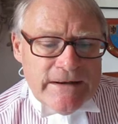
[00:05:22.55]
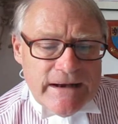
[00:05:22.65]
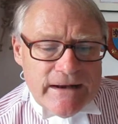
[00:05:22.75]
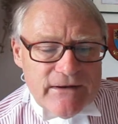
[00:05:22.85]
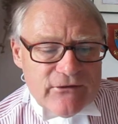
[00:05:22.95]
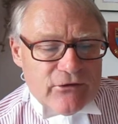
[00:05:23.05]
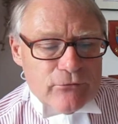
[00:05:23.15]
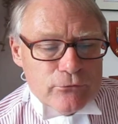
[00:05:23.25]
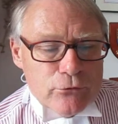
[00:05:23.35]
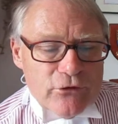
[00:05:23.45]
And it's the
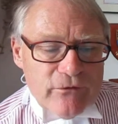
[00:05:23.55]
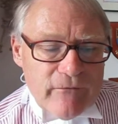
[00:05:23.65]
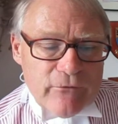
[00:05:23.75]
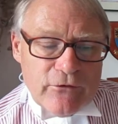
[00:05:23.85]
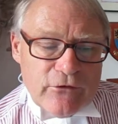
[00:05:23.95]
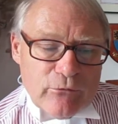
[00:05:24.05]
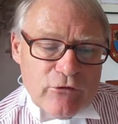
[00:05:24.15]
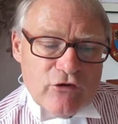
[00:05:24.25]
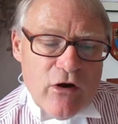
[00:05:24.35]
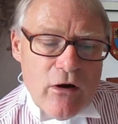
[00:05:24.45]
rules of evidence
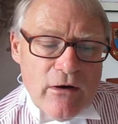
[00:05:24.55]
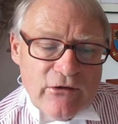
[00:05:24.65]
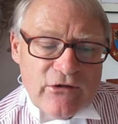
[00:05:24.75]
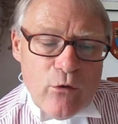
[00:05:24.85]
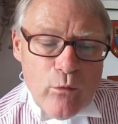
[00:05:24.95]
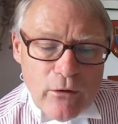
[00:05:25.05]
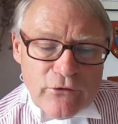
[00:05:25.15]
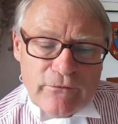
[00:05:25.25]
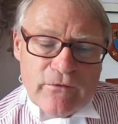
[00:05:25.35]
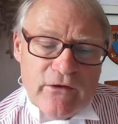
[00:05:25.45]
which are so well
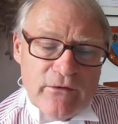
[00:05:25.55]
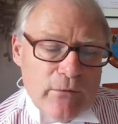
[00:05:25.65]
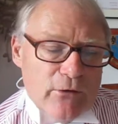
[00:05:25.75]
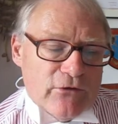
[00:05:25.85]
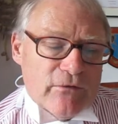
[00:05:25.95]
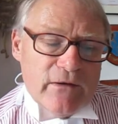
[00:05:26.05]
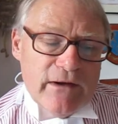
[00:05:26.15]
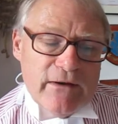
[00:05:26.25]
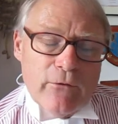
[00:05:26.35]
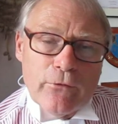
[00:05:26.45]
defined in most of the
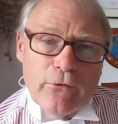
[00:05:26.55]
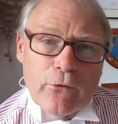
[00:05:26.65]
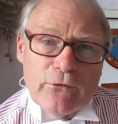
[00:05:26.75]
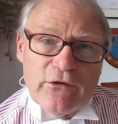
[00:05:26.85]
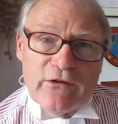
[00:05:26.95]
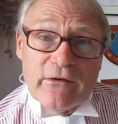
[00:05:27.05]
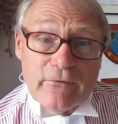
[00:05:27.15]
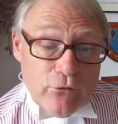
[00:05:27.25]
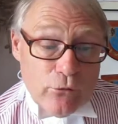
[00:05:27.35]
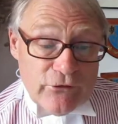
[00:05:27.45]
leading authorities and, of
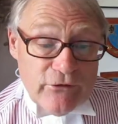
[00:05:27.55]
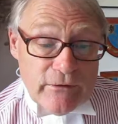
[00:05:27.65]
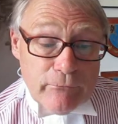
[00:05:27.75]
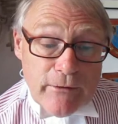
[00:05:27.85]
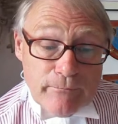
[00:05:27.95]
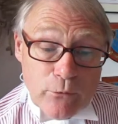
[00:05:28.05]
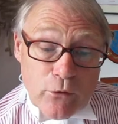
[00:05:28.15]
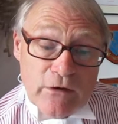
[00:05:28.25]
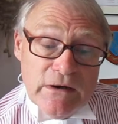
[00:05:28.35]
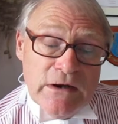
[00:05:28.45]
course, in the Red
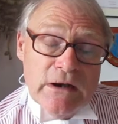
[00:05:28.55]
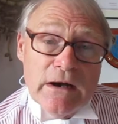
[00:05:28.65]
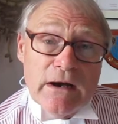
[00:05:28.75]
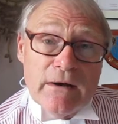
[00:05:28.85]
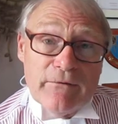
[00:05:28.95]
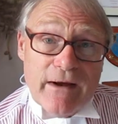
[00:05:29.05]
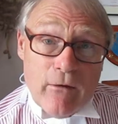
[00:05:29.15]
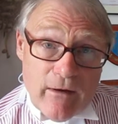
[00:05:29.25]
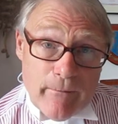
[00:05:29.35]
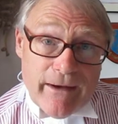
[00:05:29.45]
Book, uh, now
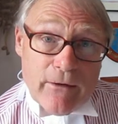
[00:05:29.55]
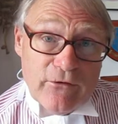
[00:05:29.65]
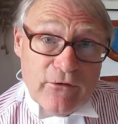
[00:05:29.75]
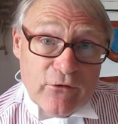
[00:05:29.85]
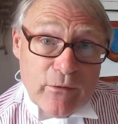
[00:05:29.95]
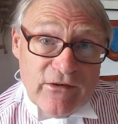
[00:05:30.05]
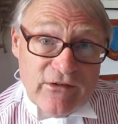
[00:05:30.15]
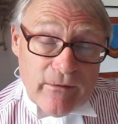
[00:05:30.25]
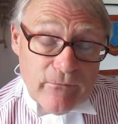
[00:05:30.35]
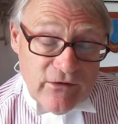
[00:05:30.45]
coming out in the
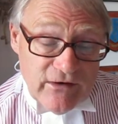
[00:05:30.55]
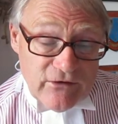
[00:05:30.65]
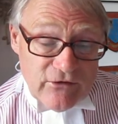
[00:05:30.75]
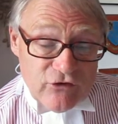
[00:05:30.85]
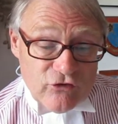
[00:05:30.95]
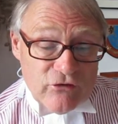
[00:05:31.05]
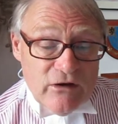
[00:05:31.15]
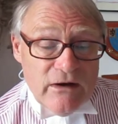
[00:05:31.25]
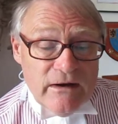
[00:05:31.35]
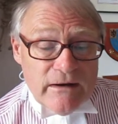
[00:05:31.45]
2017 edition,
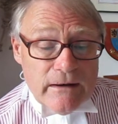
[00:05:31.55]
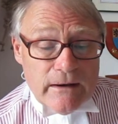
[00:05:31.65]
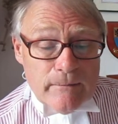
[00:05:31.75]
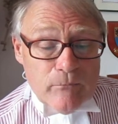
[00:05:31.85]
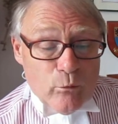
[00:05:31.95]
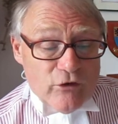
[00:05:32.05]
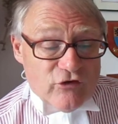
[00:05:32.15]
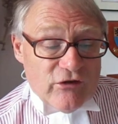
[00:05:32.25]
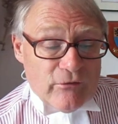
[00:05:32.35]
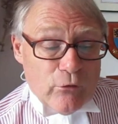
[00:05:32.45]
um, which
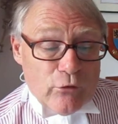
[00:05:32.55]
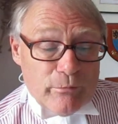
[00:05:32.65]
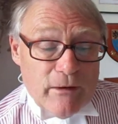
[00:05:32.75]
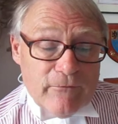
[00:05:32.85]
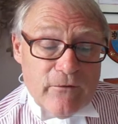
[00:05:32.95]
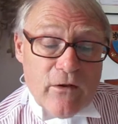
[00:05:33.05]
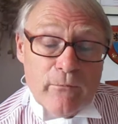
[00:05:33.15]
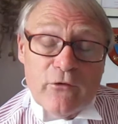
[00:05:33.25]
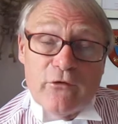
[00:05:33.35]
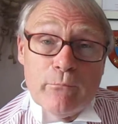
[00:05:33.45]
is, of course, by far the
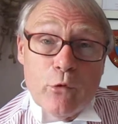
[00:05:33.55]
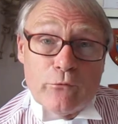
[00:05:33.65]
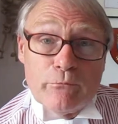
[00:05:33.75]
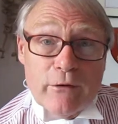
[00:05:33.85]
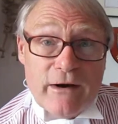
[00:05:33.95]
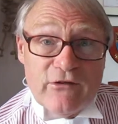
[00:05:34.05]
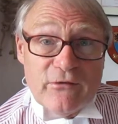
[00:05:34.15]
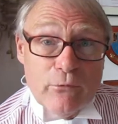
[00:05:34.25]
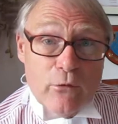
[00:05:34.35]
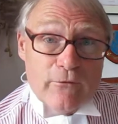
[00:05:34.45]
most important practice
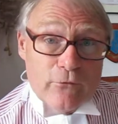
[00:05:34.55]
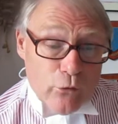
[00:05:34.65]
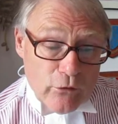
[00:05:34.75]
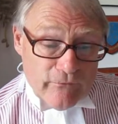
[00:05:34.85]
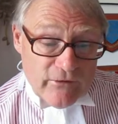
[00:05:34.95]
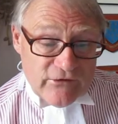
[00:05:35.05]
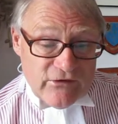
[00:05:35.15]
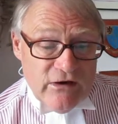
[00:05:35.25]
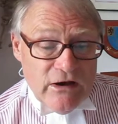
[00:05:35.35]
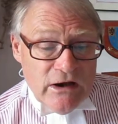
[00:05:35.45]
book for all of
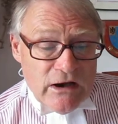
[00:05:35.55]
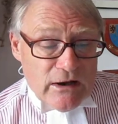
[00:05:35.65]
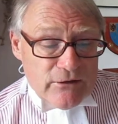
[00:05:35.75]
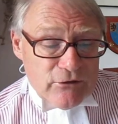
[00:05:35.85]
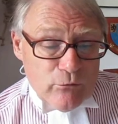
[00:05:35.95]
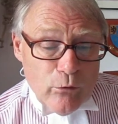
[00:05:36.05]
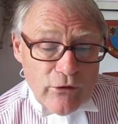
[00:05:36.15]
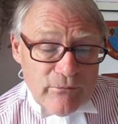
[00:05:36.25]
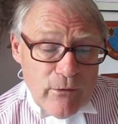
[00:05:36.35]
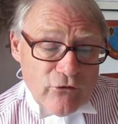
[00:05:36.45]
us. And what
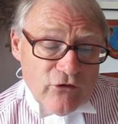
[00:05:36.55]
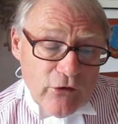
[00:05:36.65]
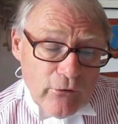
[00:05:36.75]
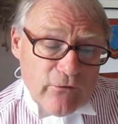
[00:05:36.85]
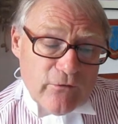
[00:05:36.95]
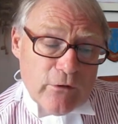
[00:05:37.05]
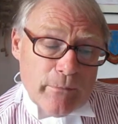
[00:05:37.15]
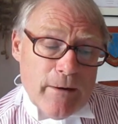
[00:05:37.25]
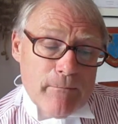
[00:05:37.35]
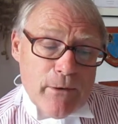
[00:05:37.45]
is most useful
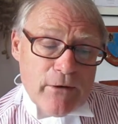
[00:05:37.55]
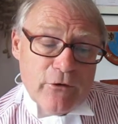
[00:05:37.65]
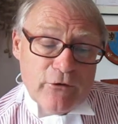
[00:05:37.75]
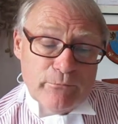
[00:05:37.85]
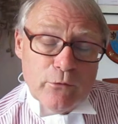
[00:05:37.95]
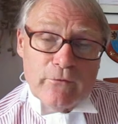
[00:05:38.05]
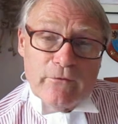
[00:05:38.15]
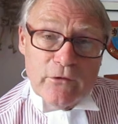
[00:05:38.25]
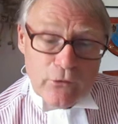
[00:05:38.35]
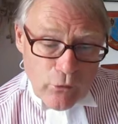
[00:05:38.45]
about Burrows' book
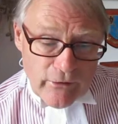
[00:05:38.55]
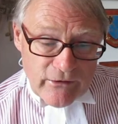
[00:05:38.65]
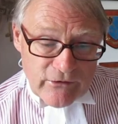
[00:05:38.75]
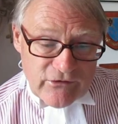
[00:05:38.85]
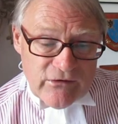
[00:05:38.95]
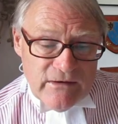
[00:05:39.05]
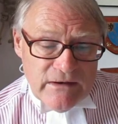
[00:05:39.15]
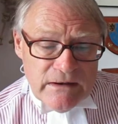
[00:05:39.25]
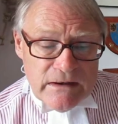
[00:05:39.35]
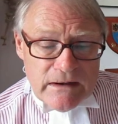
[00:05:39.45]
for lawyers
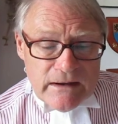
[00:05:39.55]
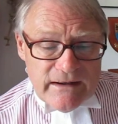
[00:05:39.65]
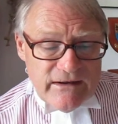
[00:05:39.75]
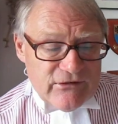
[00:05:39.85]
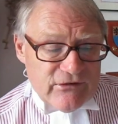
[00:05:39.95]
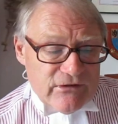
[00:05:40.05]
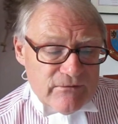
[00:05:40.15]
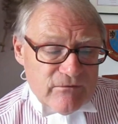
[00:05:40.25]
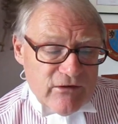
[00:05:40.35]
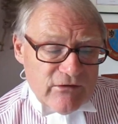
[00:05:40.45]
uh, is that
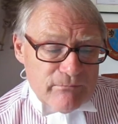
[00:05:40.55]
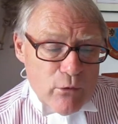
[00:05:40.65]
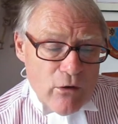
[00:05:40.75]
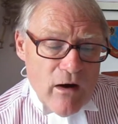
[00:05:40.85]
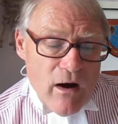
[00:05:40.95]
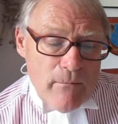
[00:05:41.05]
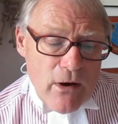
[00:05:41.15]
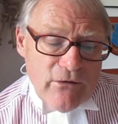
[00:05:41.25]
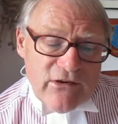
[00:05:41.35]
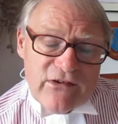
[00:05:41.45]
this book
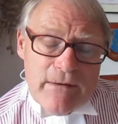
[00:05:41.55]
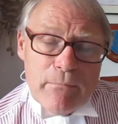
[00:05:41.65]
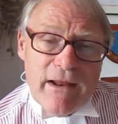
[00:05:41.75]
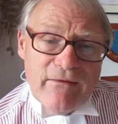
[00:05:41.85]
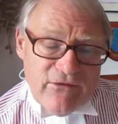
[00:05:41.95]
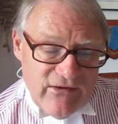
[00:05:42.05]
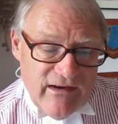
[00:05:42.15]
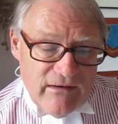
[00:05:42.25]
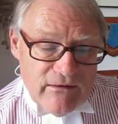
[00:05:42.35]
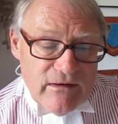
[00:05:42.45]
harmoniously blends
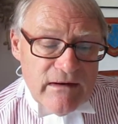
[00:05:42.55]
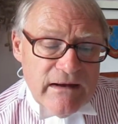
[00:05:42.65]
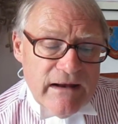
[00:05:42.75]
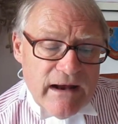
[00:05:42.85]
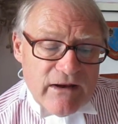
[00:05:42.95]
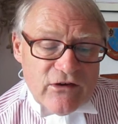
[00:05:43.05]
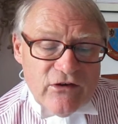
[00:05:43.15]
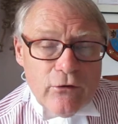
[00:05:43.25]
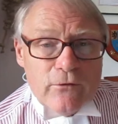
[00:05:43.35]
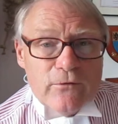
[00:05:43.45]
in as a
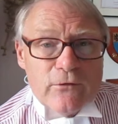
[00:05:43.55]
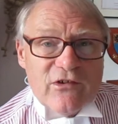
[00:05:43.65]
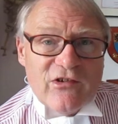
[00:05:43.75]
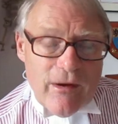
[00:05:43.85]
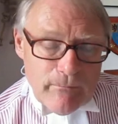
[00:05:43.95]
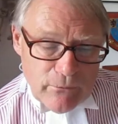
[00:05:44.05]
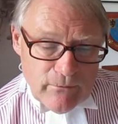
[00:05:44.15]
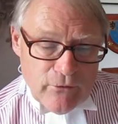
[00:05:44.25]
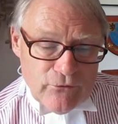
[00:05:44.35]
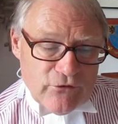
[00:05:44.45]
useful
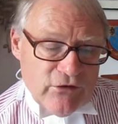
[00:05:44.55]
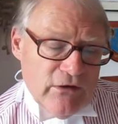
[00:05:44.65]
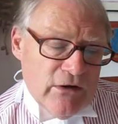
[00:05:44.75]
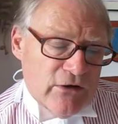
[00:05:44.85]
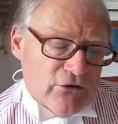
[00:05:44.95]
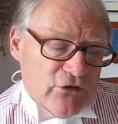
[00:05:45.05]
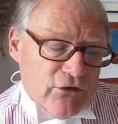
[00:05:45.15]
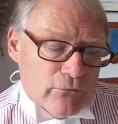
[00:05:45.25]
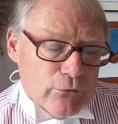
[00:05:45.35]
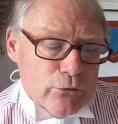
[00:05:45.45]
supplement to
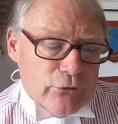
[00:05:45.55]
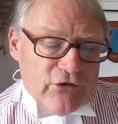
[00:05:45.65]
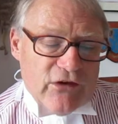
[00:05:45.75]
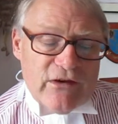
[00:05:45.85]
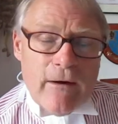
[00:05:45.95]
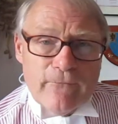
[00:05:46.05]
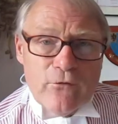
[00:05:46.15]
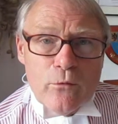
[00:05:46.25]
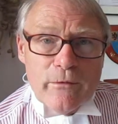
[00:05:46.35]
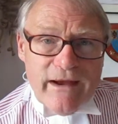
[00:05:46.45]
the rules set out
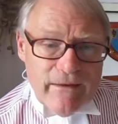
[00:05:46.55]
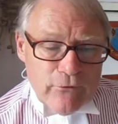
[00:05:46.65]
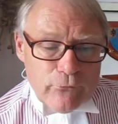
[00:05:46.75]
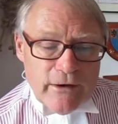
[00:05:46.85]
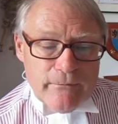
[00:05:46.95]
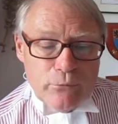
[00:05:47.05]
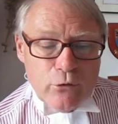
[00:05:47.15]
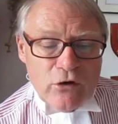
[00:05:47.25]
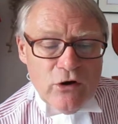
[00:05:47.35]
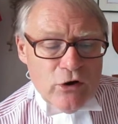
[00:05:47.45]
formally in the Red
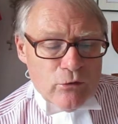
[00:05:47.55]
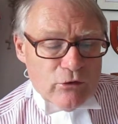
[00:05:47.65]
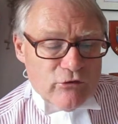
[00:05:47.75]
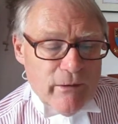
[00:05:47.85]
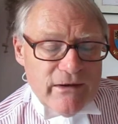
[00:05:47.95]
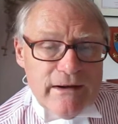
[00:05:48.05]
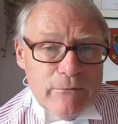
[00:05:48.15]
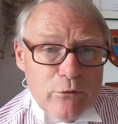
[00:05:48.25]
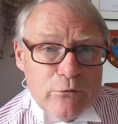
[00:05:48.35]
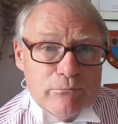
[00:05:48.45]
Book, which many
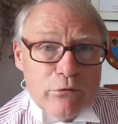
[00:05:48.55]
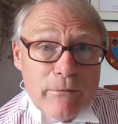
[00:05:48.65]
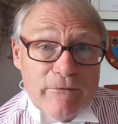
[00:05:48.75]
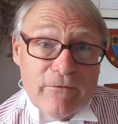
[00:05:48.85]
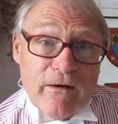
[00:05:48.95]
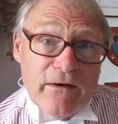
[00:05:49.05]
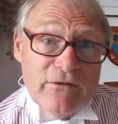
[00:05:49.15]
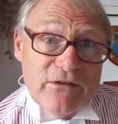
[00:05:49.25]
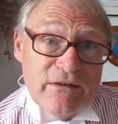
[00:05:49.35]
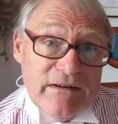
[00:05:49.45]
will probably
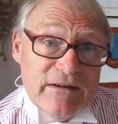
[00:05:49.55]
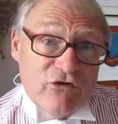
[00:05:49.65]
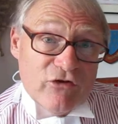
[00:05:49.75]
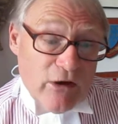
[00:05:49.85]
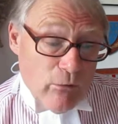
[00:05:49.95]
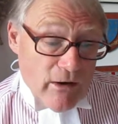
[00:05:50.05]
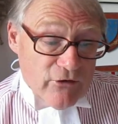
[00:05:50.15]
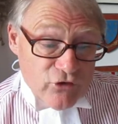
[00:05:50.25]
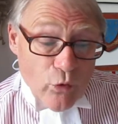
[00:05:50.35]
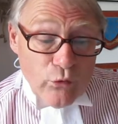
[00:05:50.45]
find initially
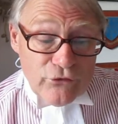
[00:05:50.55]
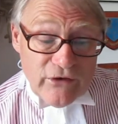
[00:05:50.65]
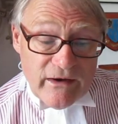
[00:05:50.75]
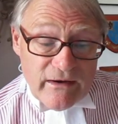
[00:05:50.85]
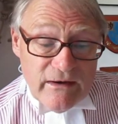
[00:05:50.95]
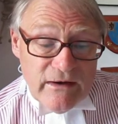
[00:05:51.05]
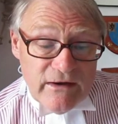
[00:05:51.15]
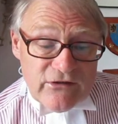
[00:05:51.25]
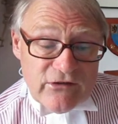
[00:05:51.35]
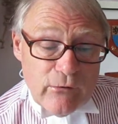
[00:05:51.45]
quite daunting.
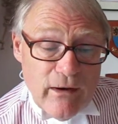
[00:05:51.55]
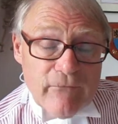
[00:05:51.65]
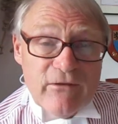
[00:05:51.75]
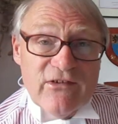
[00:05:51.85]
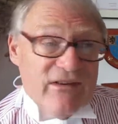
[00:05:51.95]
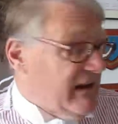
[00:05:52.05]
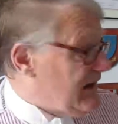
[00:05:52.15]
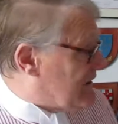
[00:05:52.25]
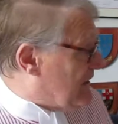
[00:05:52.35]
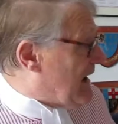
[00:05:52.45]
So you have this
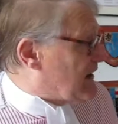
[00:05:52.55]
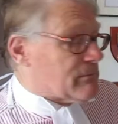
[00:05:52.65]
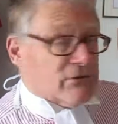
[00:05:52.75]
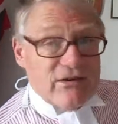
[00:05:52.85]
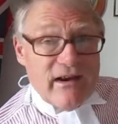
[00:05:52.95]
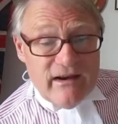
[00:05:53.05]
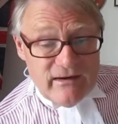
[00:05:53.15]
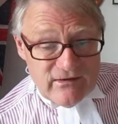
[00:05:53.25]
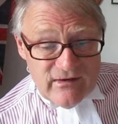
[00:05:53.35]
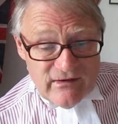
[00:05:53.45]
easy
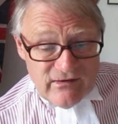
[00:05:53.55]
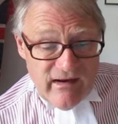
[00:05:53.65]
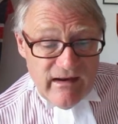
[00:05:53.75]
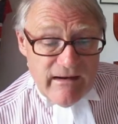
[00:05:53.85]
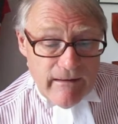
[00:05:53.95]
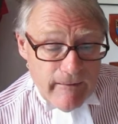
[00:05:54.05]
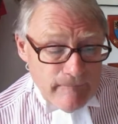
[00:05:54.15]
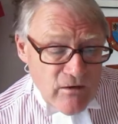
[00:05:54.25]
expertise here